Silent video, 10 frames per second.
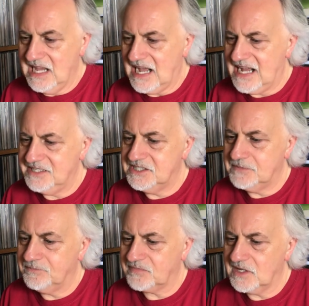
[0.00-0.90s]
And
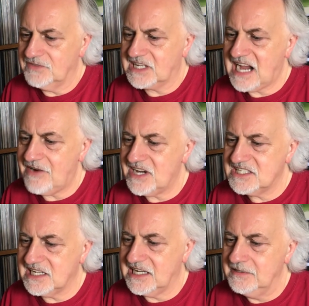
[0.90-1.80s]
the
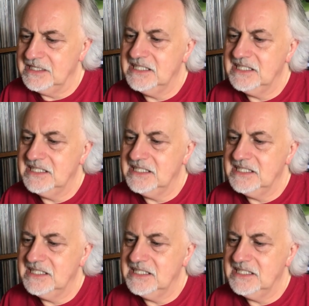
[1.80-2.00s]
character